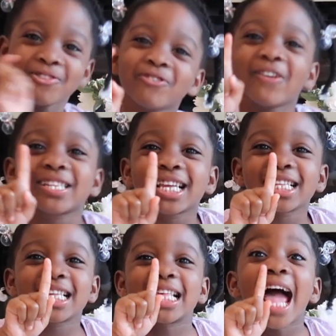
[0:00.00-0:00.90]
One thing
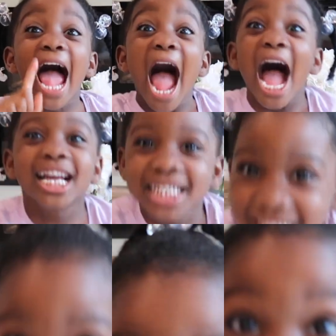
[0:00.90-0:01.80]
is that I can
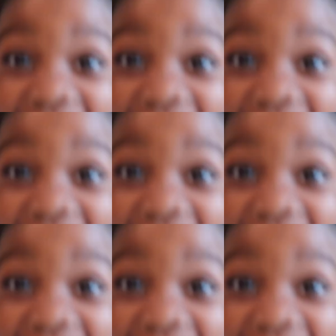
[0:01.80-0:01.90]
say